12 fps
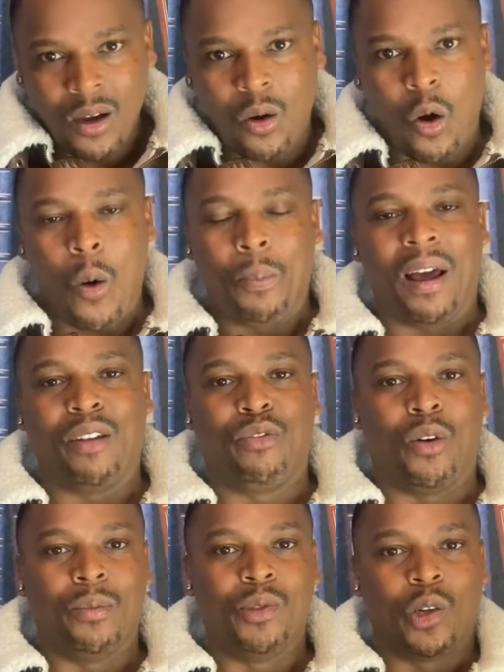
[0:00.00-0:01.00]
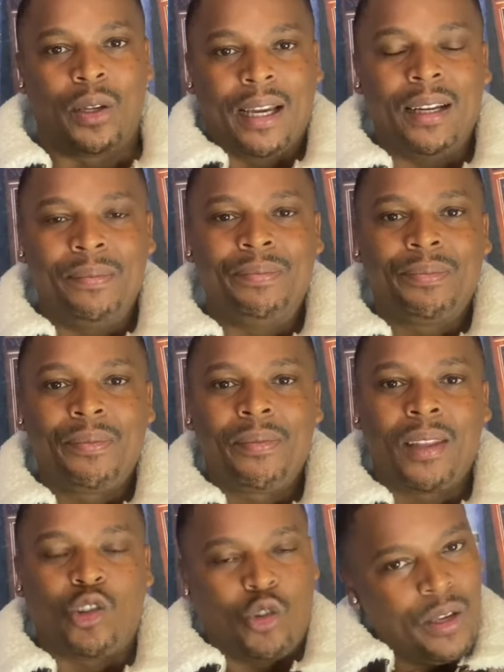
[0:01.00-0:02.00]
all platforms, okay?
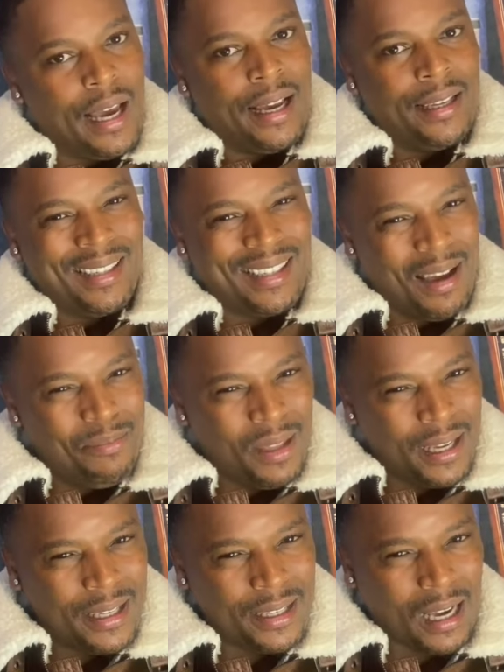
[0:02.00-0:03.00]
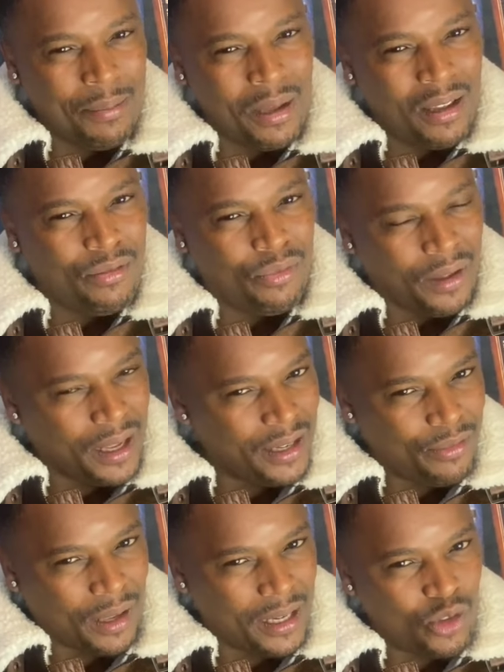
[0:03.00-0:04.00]
So yeah, something is coming very,
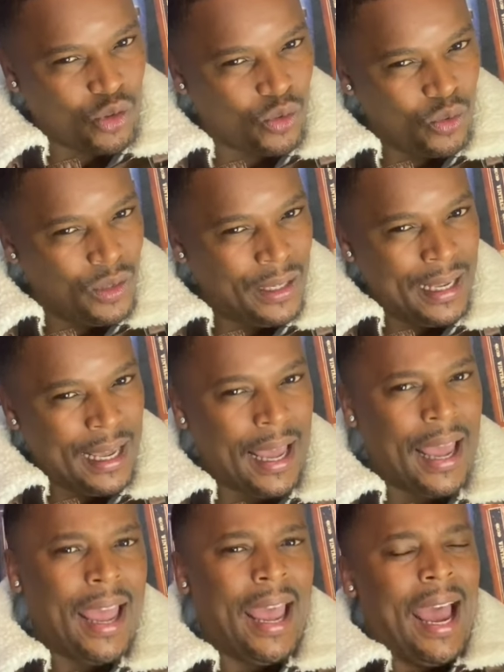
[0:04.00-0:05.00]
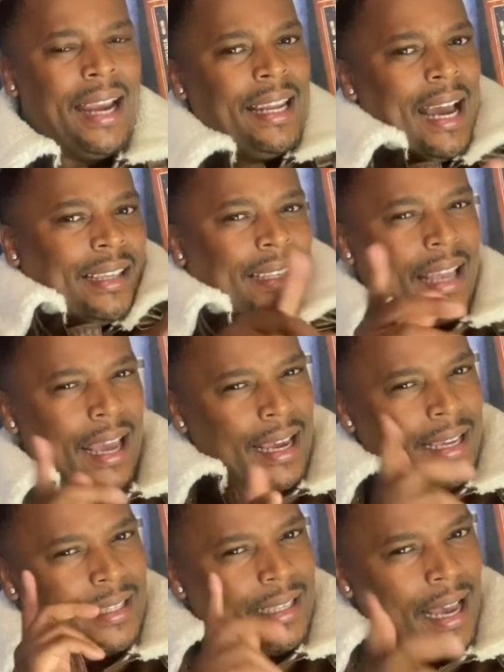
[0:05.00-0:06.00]
very soon. And yes, there
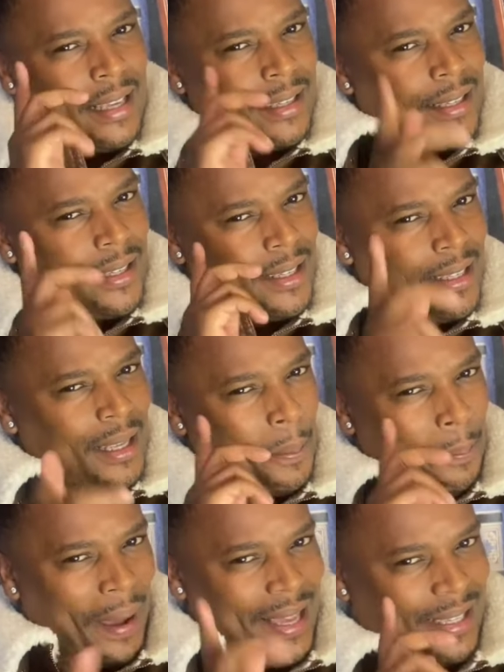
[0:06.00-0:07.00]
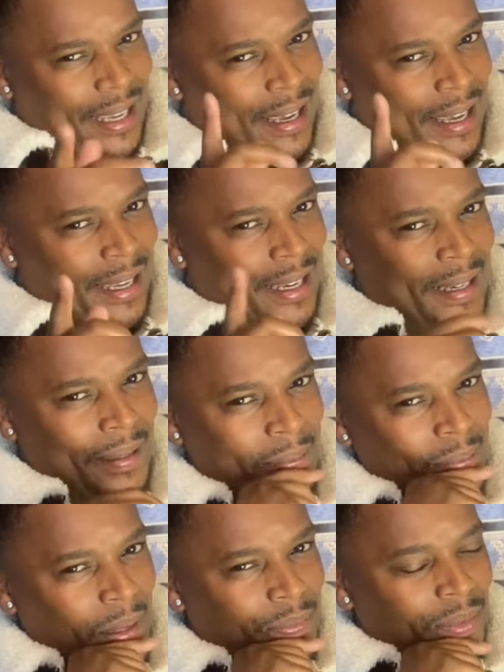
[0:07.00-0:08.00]
is this person
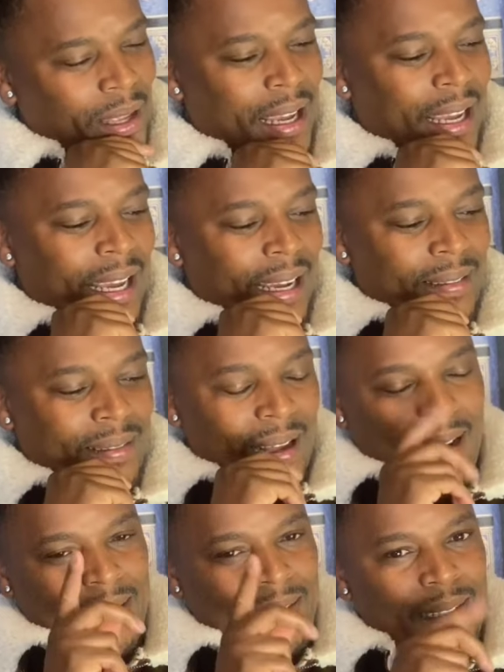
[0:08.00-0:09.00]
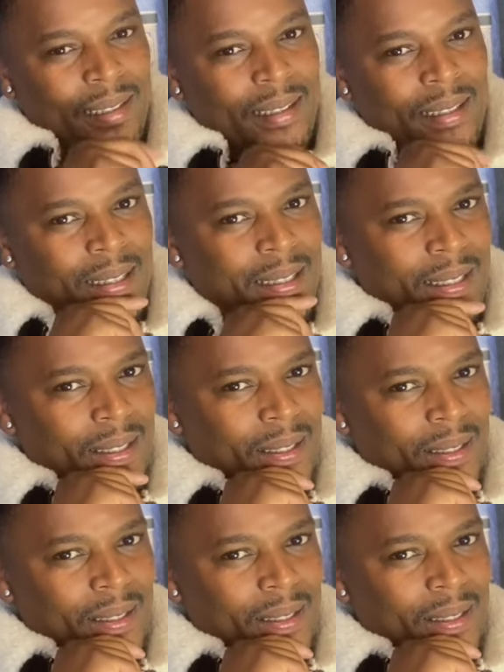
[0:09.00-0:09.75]
that actually,